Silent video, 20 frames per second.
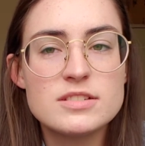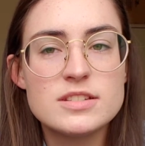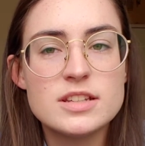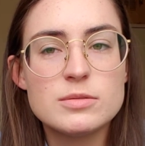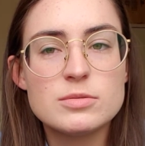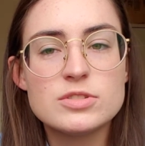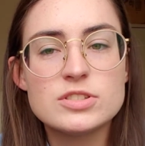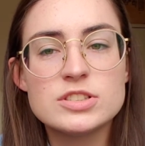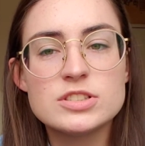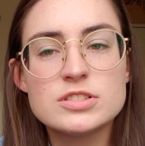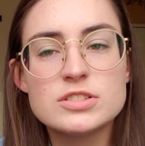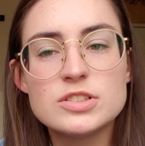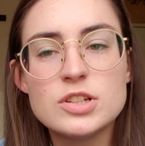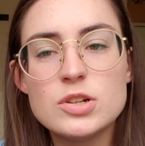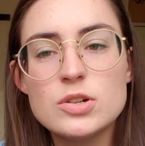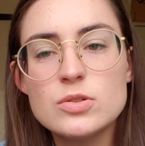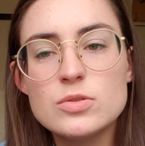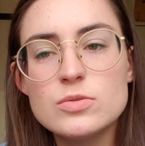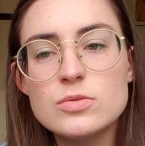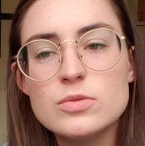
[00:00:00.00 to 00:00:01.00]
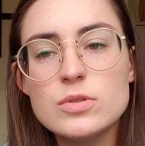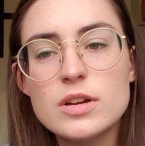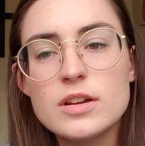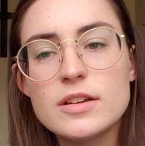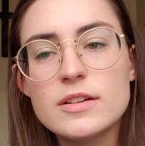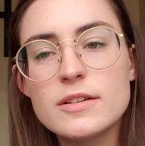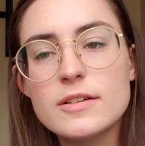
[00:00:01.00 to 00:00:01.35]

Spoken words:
they were so